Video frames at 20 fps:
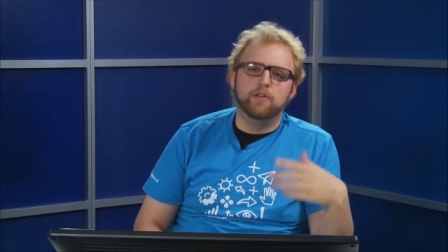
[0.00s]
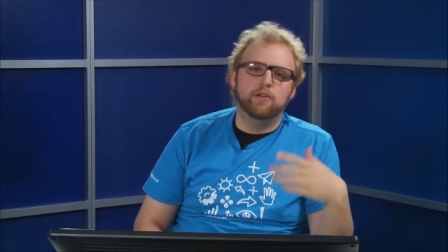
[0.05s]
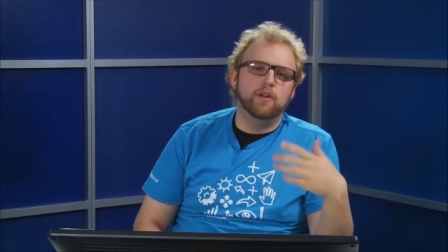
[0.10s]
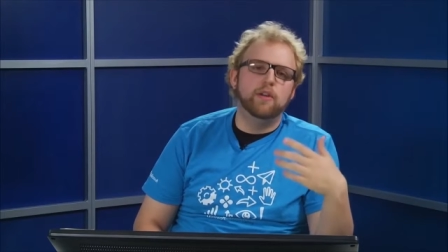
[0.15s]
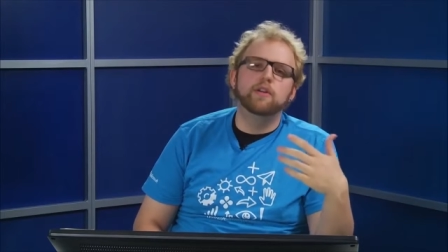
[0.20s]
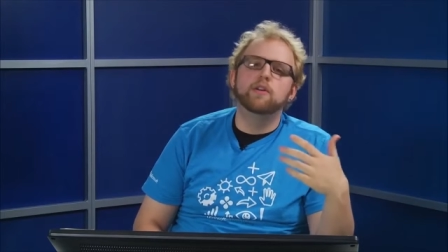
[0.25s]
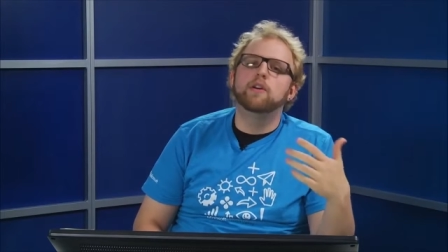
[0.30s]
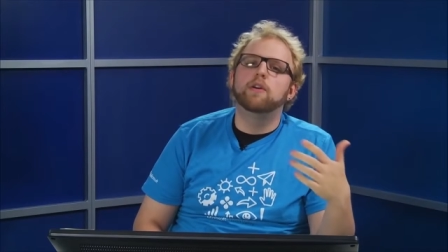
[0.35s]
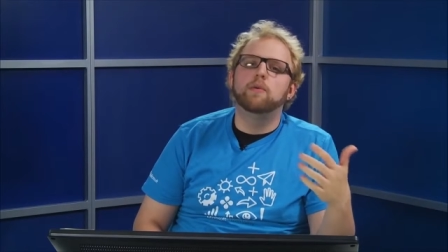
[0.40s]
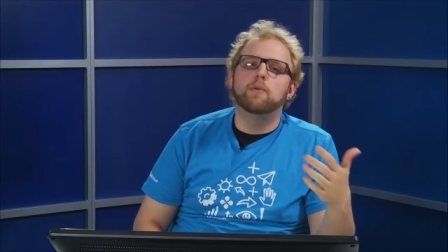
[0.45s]
or
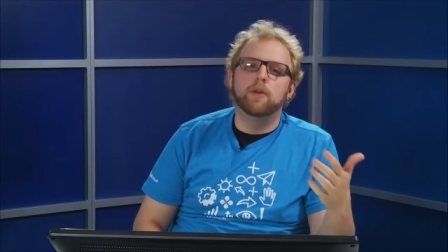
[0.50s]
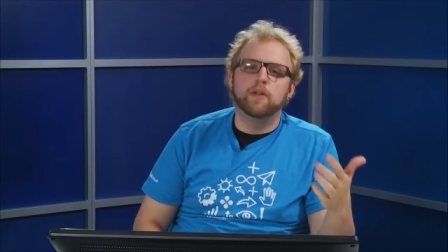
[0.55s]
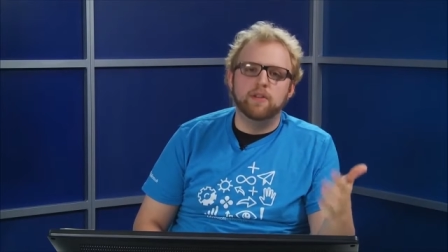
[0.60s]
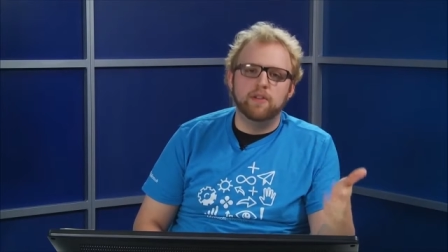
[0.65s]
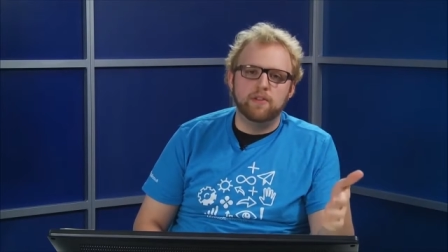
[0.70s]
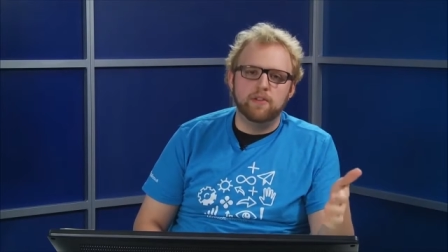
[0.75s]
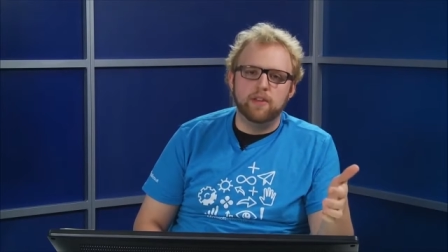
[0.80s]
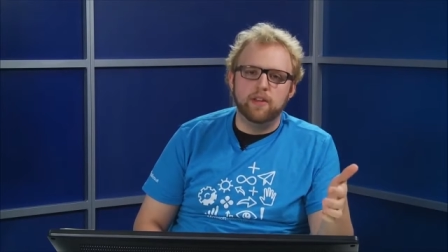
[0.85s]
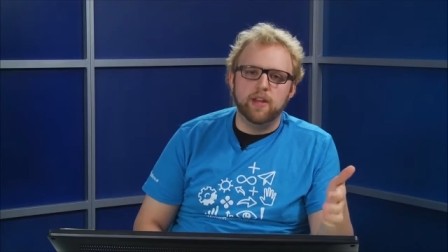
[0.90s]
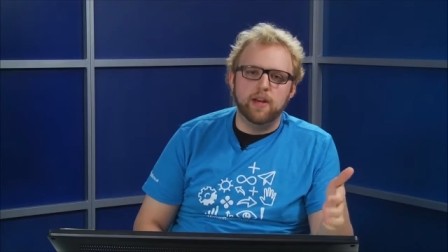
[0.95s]
you go want to
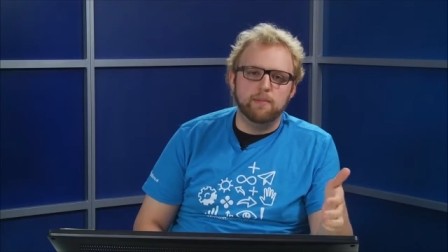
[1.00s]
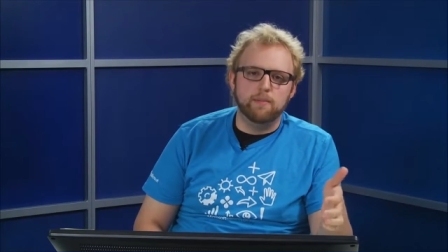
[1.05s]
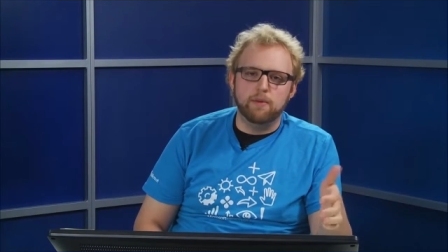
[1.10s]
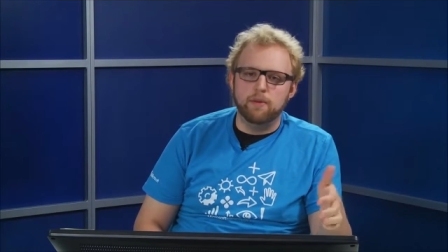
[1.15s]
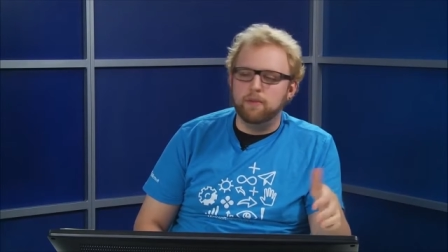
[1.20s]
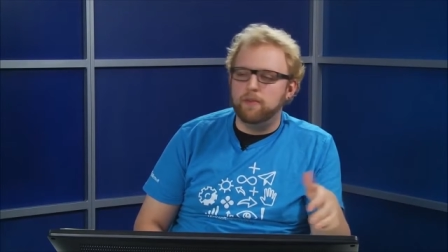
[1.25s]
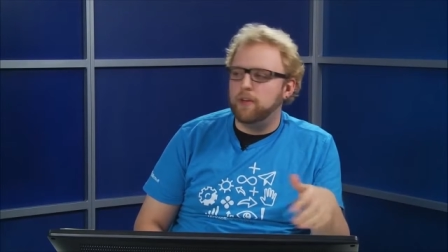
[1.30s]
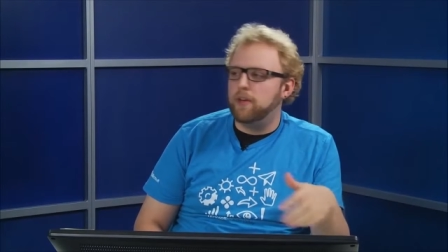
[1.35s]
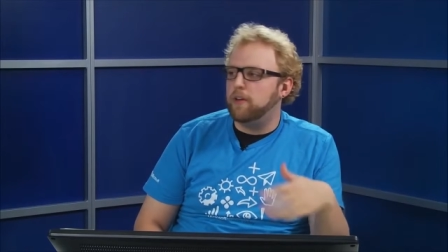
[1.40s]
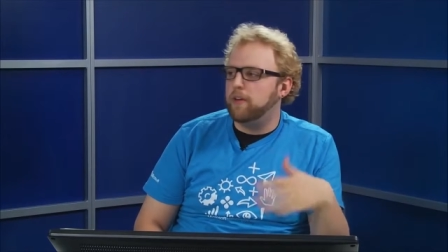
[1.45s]
see that
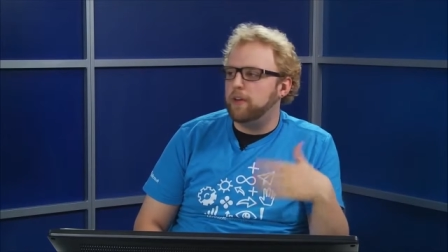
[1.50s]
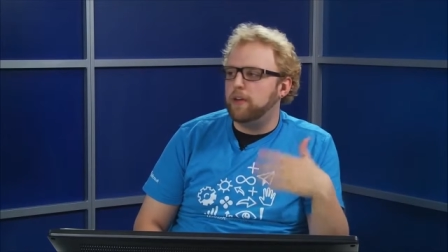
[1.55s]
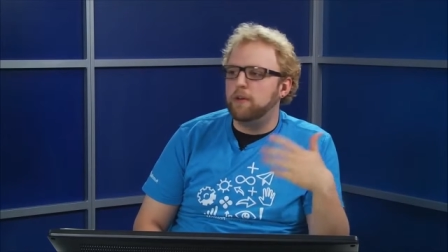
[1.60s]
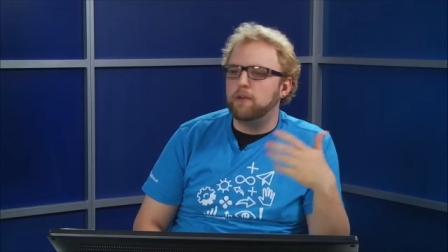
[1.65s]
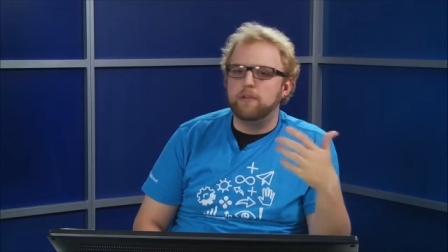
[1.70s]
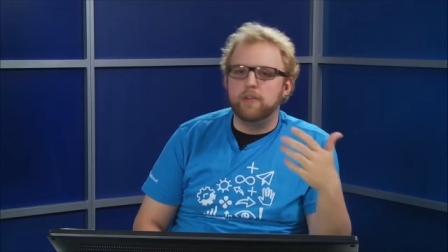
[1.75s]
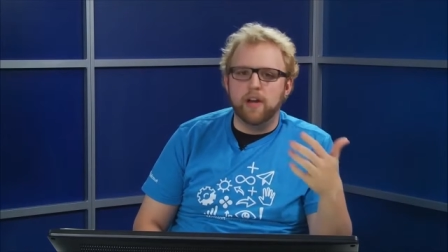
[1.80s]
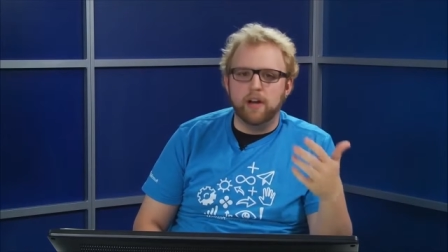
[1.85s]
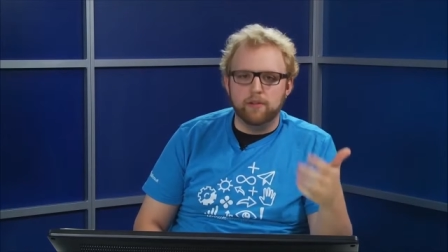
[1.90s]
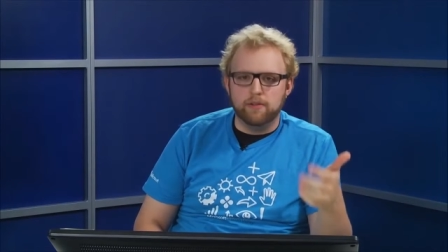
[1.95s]
movie, or you go
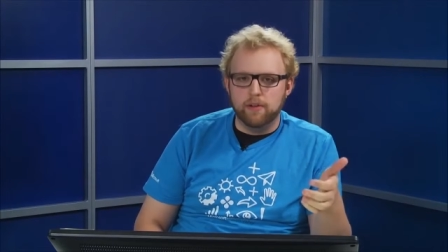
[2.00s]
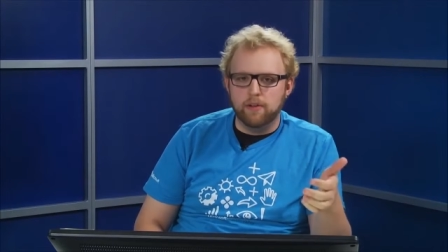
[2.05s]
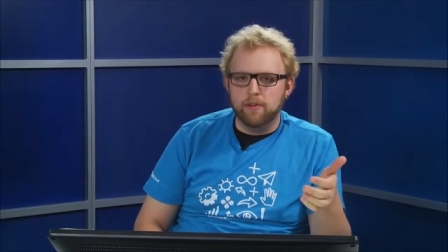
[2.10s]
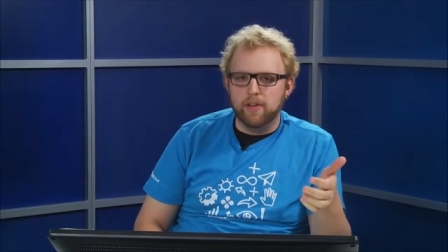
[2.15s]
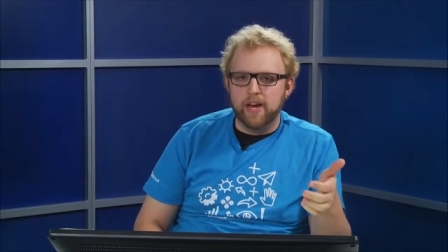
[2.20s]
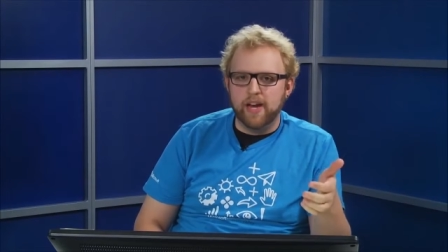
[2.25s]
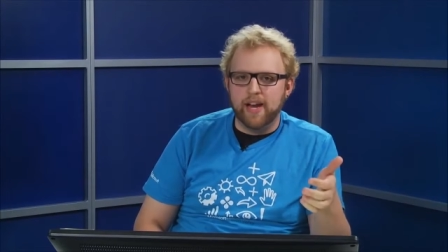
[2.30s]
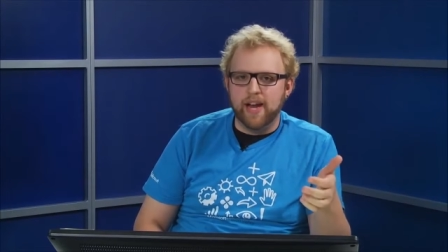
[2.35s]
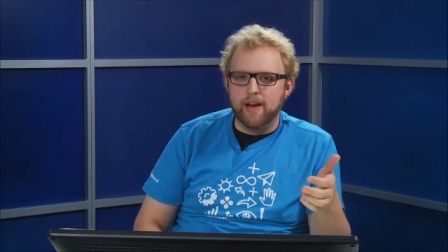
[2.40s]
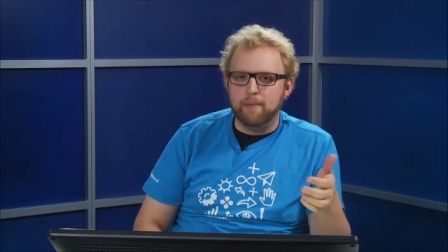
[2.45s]
download
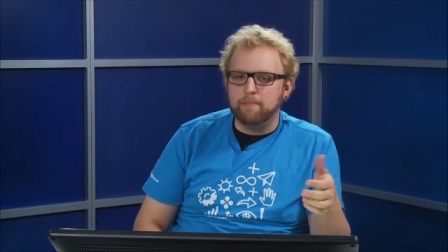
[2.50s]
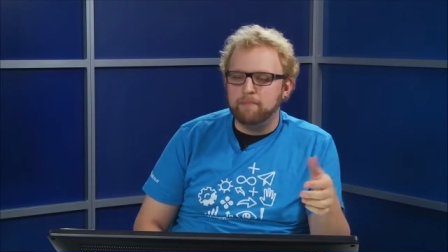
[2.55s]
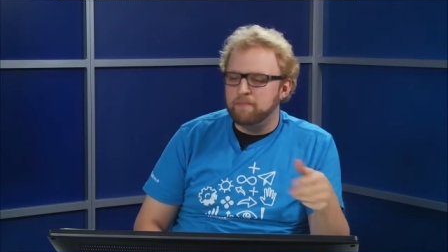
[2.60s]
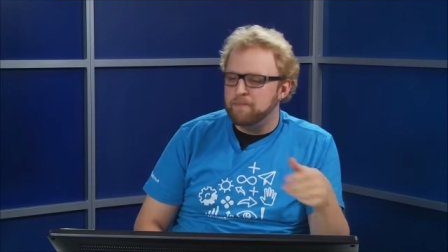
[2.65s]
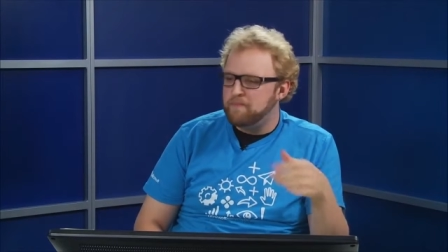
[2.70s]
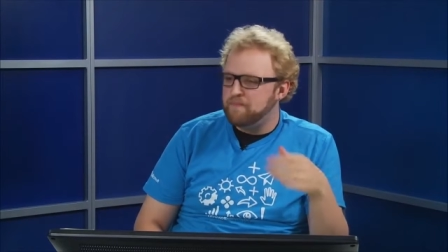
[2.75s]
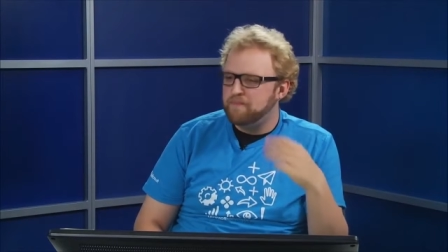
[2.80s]
that app.